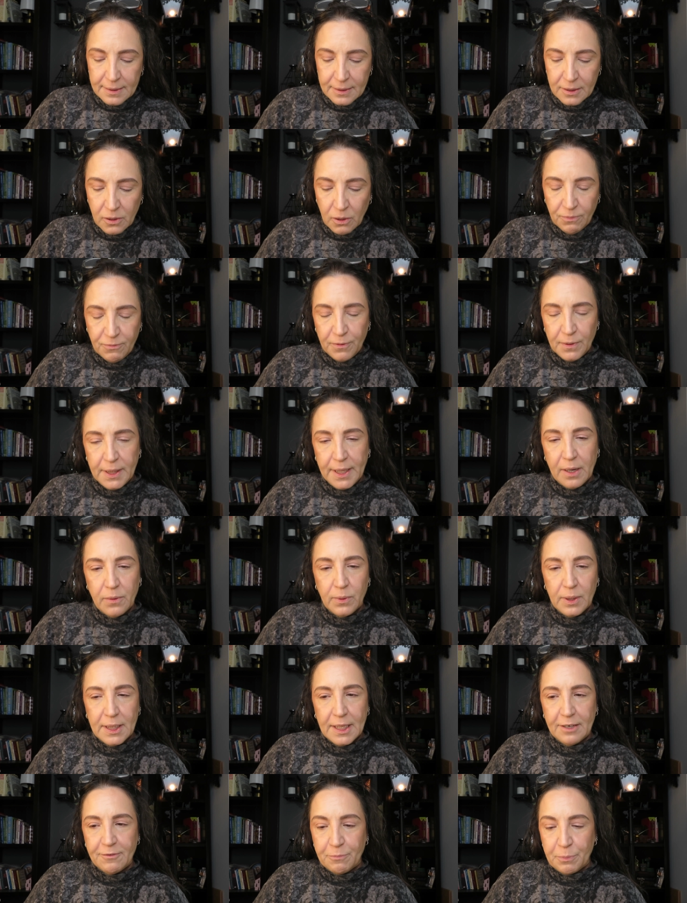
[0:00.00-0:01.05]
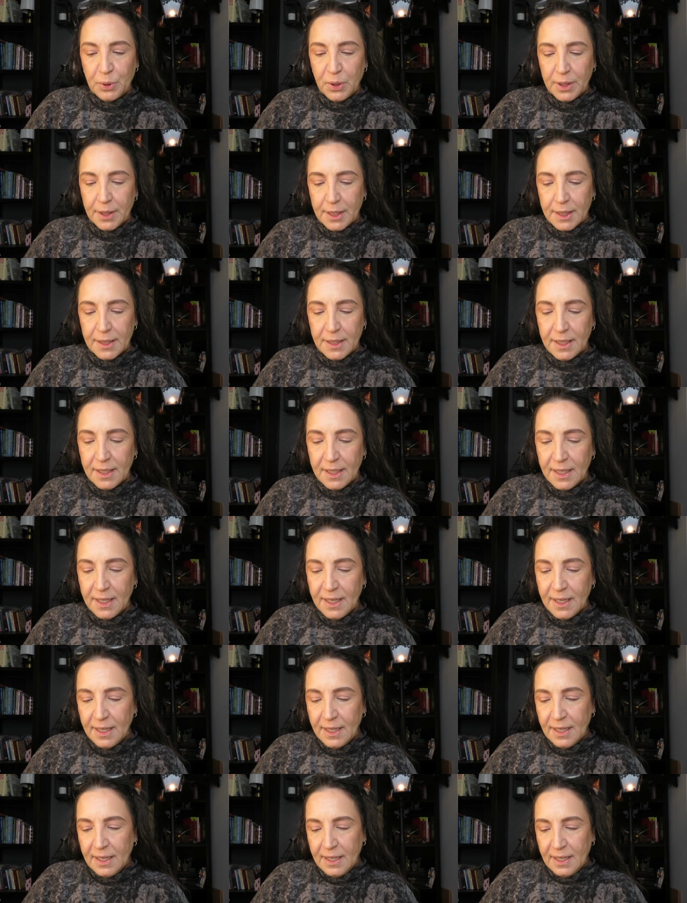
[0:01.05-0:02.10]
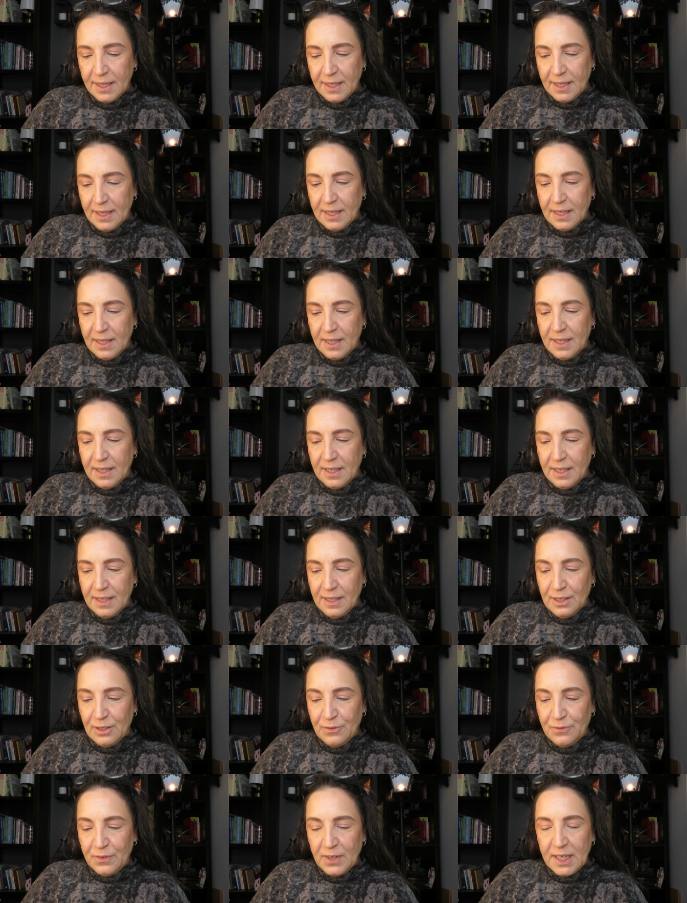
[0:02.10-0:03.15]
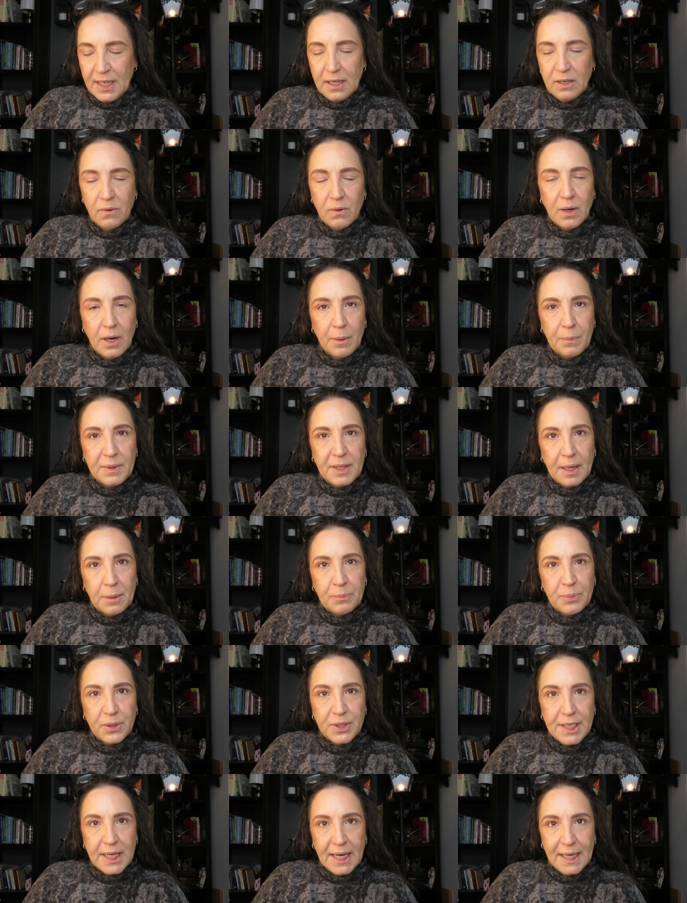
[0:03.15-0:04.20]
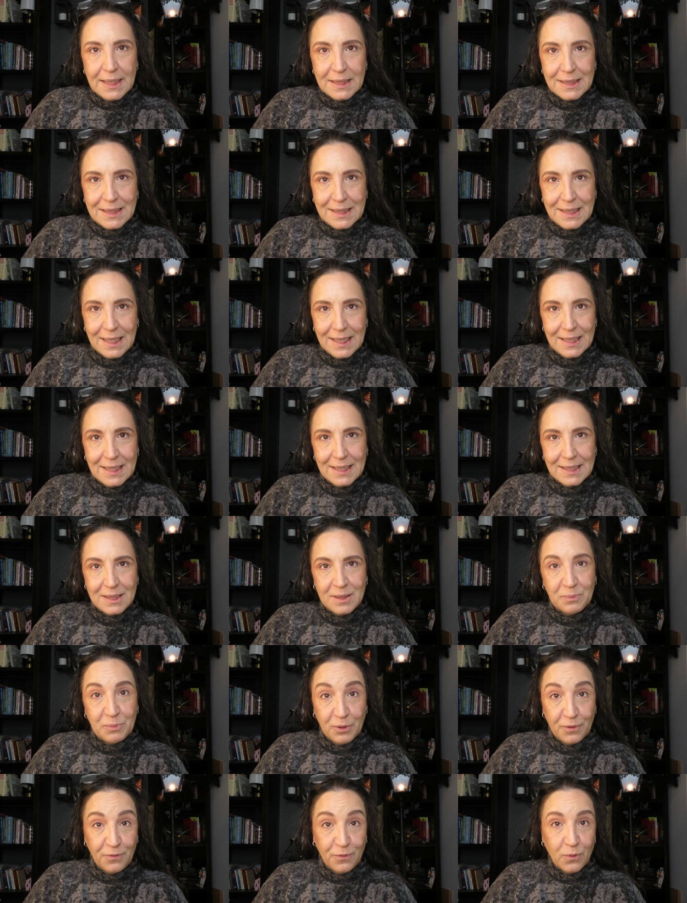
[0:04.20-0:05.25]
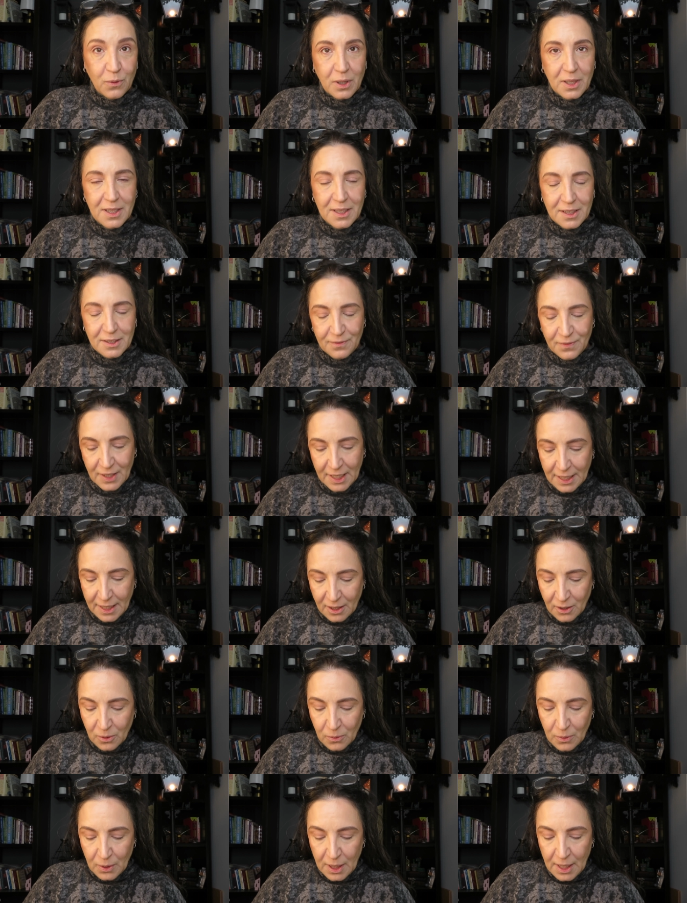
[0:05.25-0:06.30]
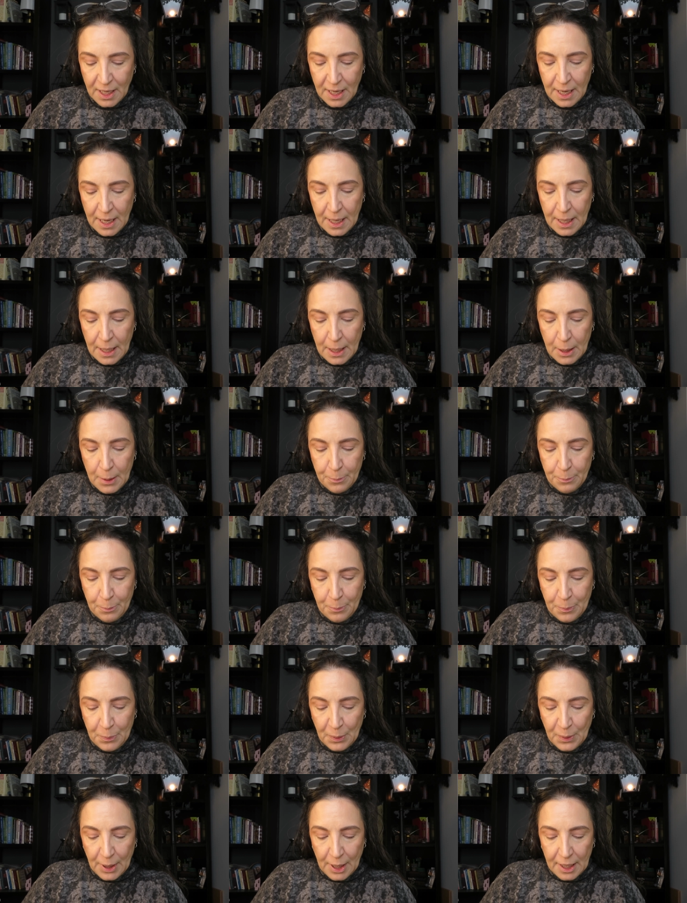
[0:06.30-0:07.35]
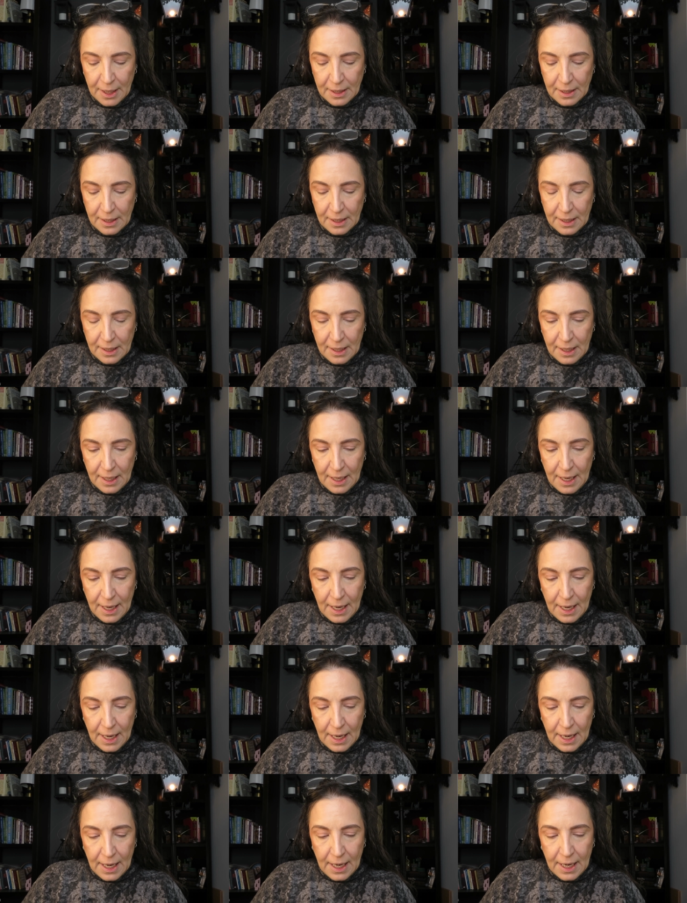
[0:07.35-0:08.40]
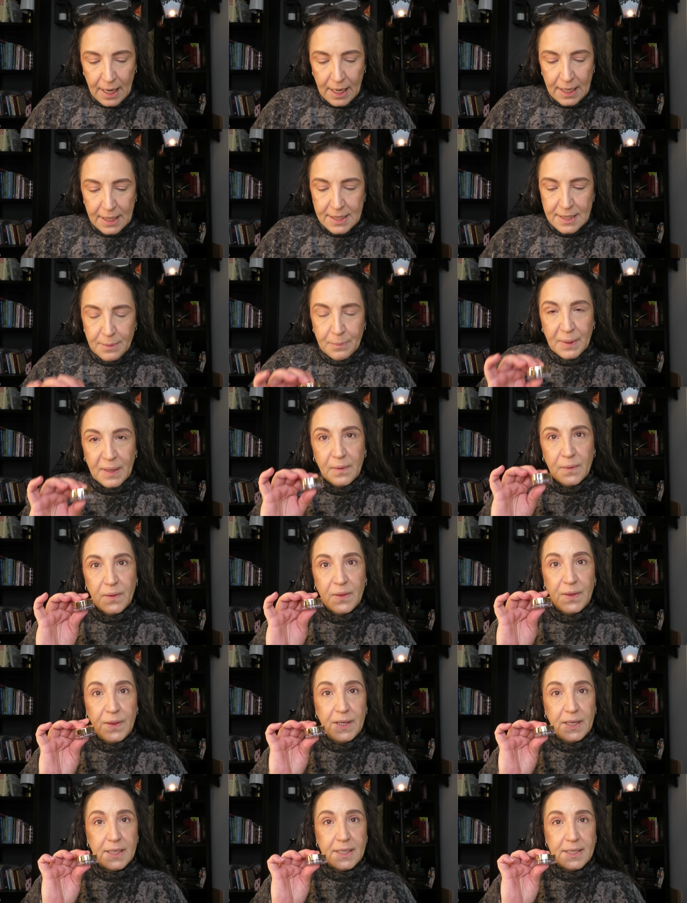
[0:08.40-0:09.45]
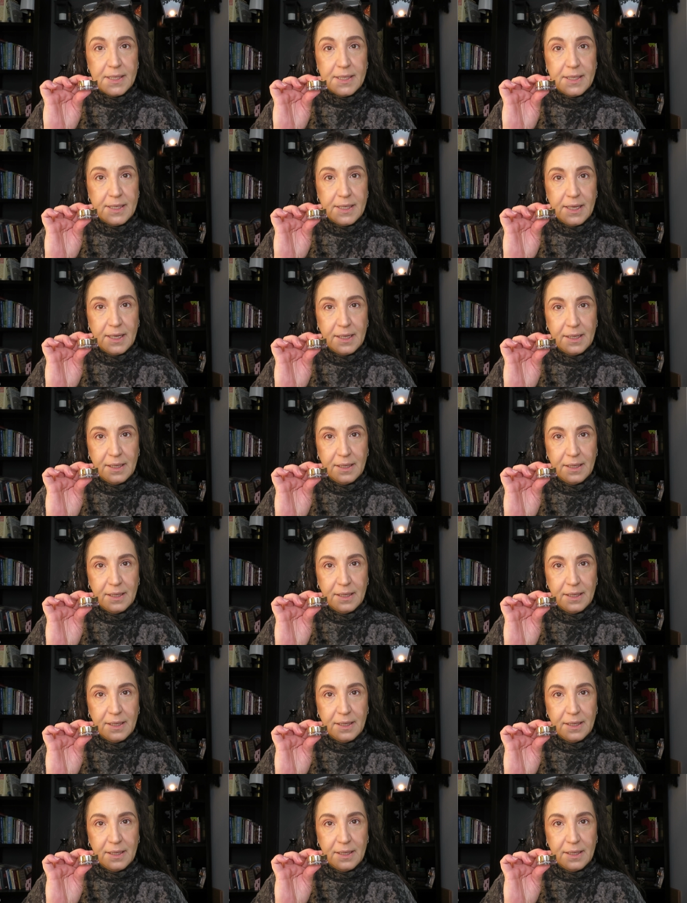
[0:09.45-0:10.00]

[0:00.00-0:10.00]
Hopefully I will have put the video up that pertains to this before this video, but it is about this